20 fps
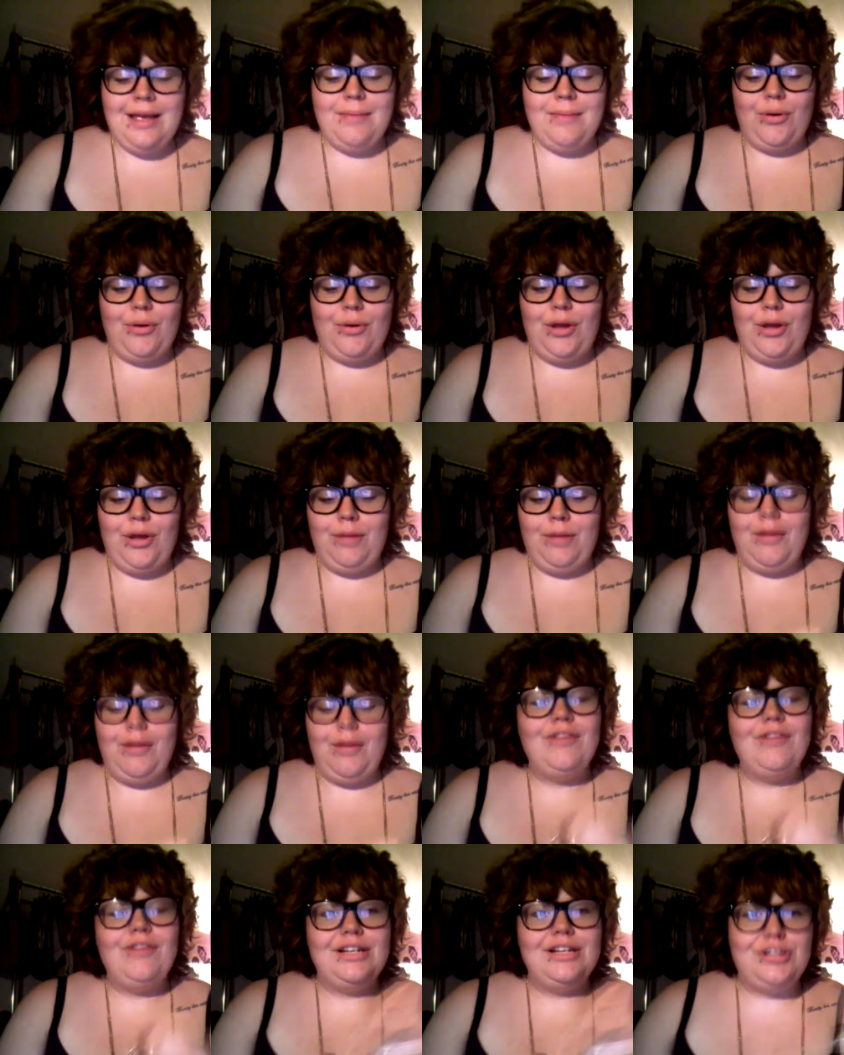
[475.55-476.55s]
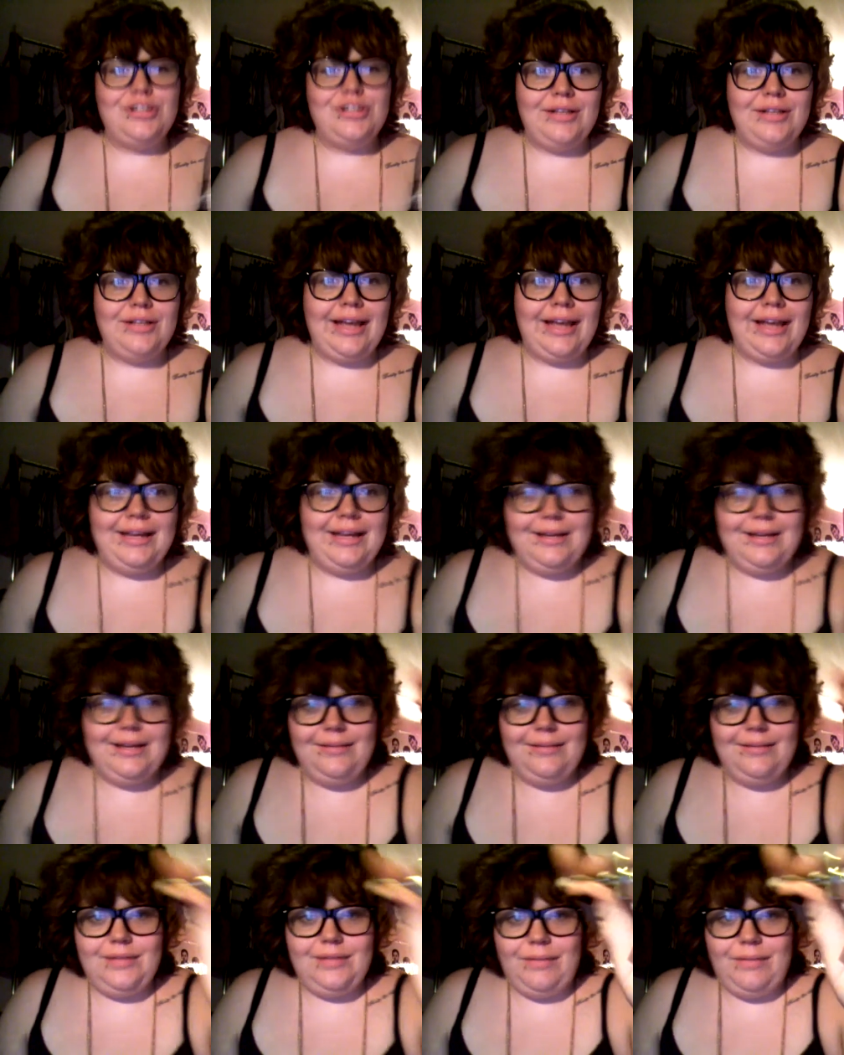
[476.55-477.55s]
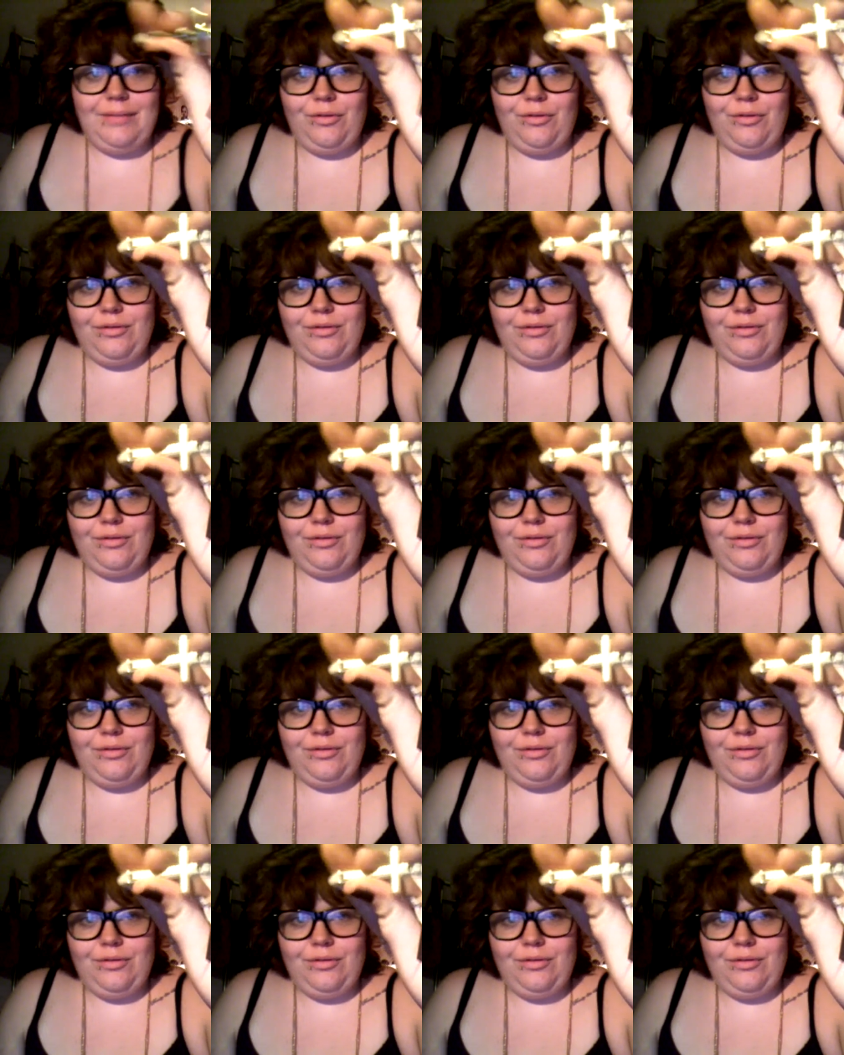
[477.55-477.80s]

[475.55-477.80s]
but I really do like the